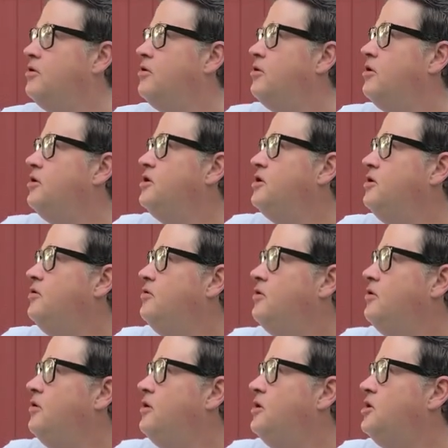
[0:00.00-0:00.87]
Are you
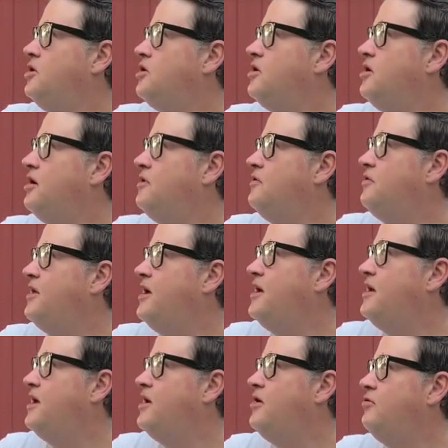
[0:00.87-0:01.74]
going to cut
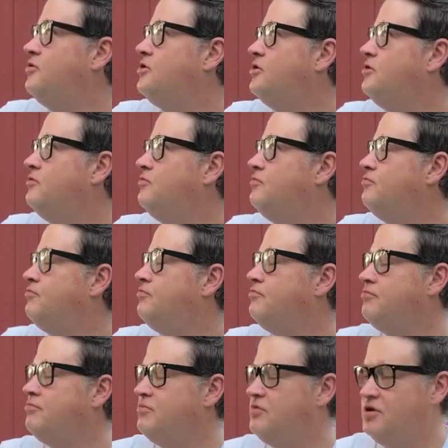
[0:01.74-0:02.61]
that out?
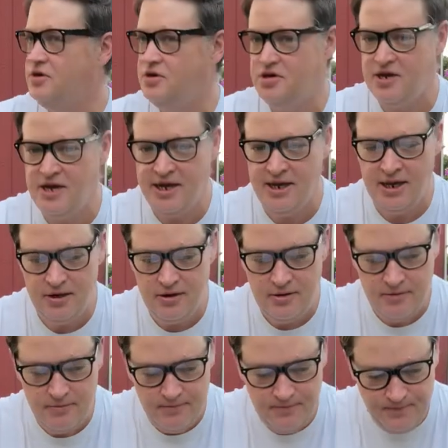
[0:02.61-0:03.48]
Dang it.
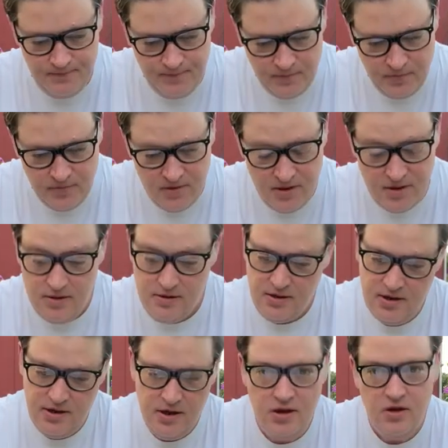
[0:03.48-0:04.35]

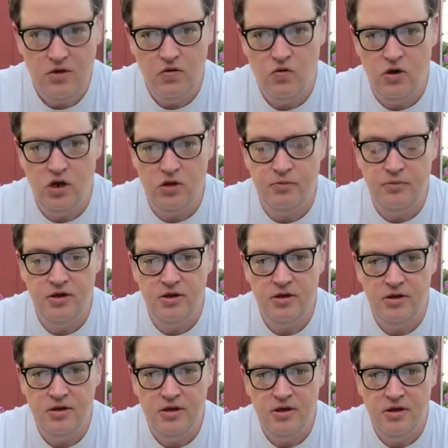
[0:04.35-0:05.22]
Well,
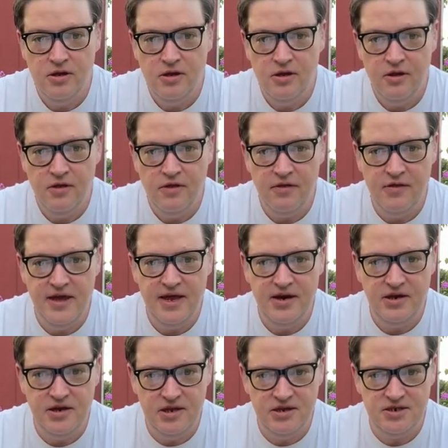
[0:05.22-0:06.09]

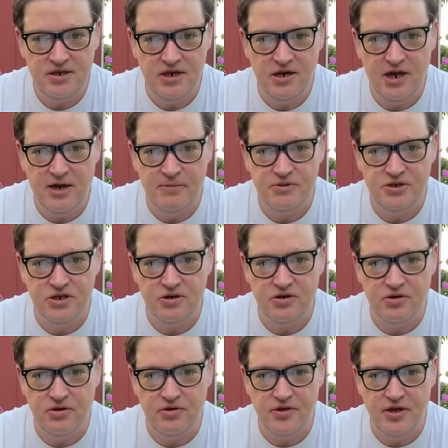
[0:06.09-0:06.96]
that is an
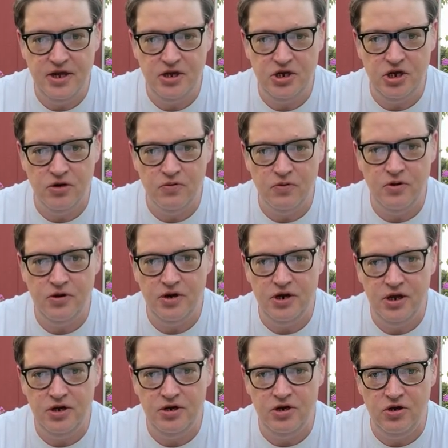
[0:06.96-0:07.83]
obstacle that you run
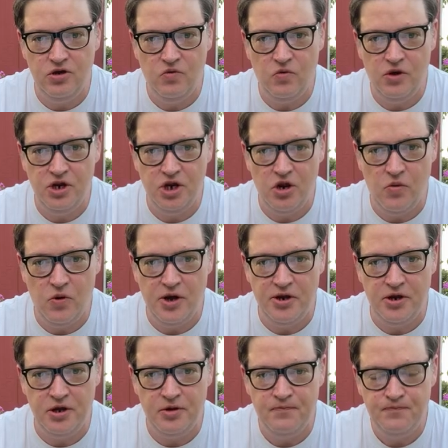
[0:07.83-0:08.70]
into when you
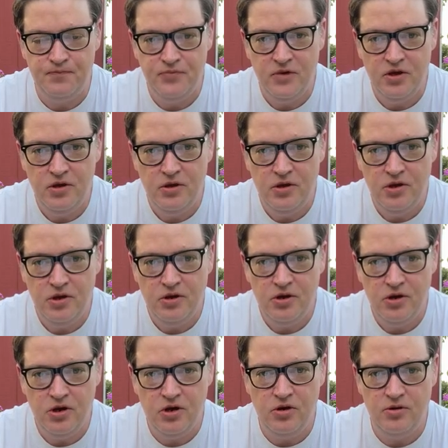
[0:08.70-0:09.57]
want to
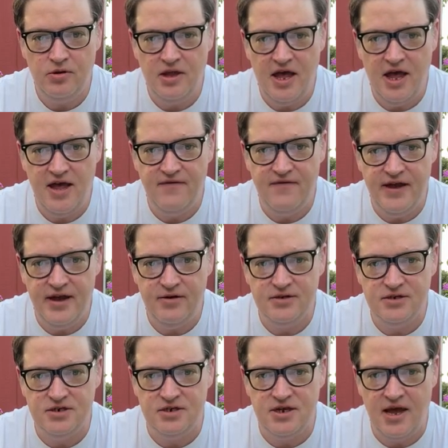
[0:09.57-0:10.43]
go live
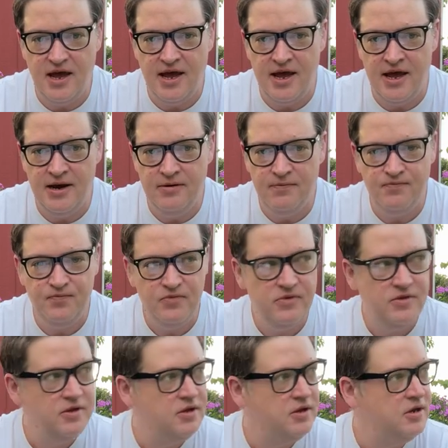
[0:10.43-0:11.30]
outside
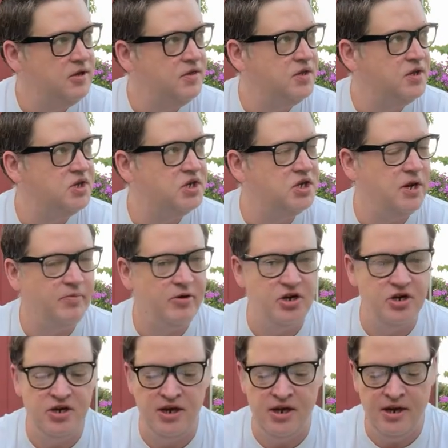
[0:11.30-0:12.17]
in the
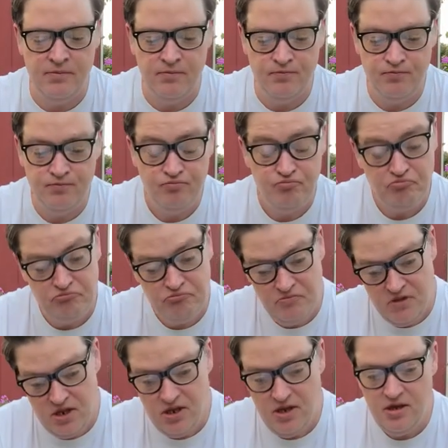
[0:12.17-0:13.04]
summertime.
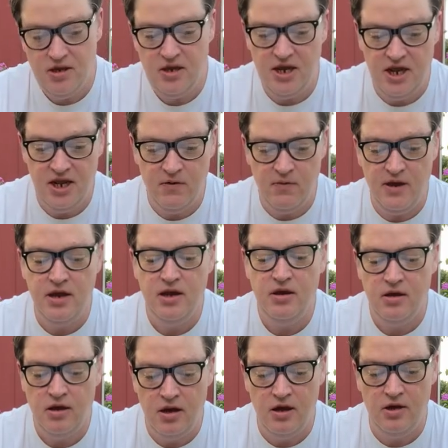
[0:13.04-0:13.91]
Anyway,
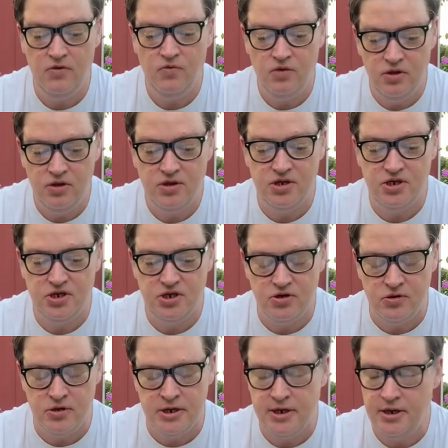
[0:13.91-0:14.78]
on with the
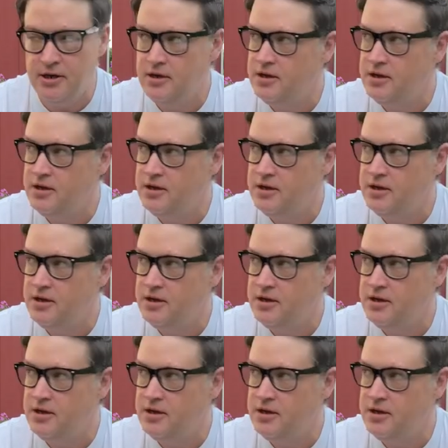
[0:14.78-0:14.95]
story.